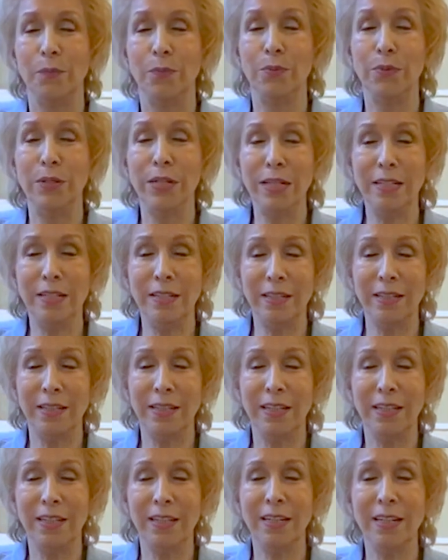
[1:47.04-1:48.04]
Breathe
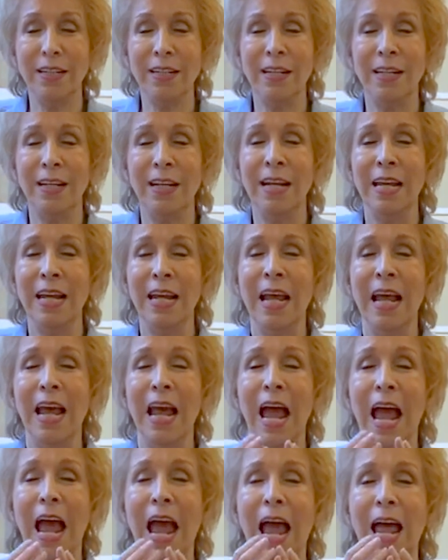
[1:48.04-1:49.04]
in
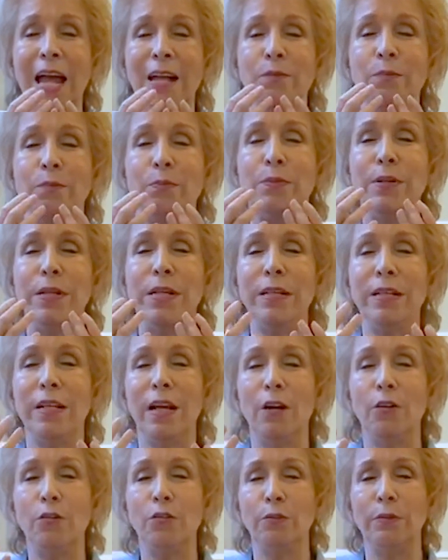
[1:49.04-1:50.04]
and breathe
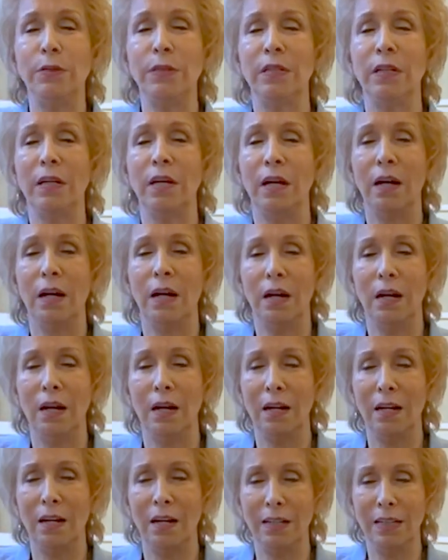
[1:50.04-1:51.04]
out with a
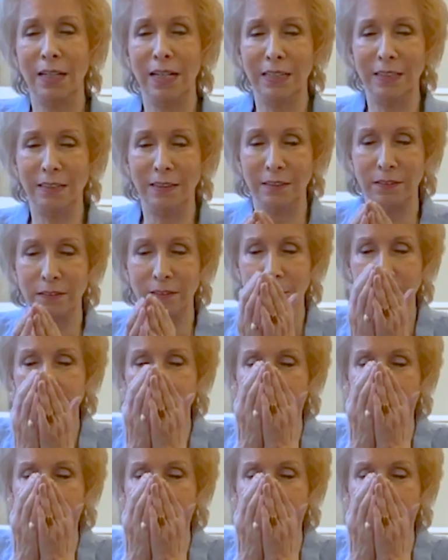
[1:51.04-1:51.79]
ha like this.